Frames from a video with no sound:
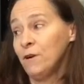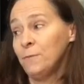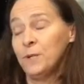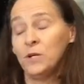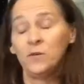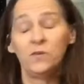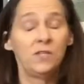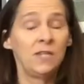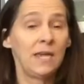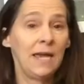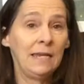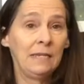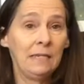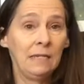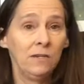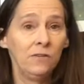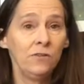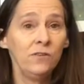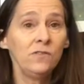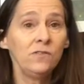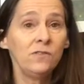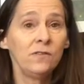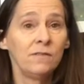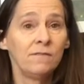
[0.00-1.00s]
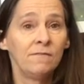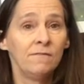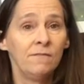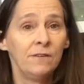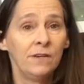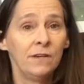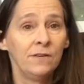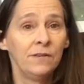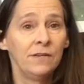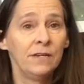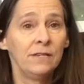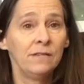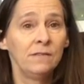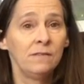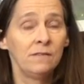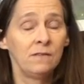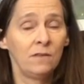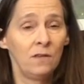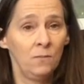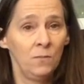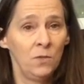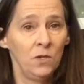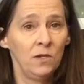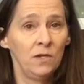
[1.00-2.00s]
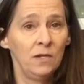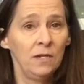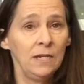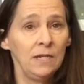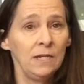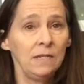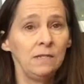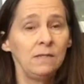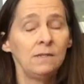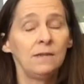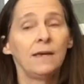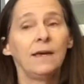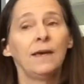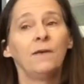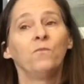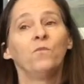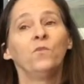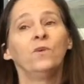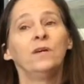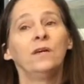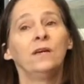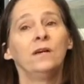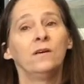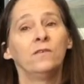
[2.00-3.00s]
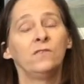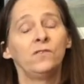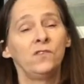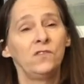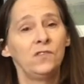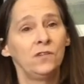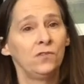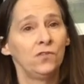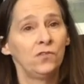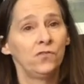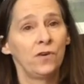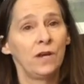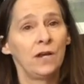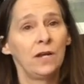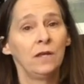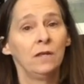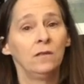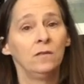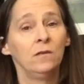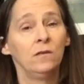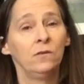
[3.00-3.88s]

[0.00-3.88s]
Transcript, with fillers: about 10 years in various communities, and we are still training.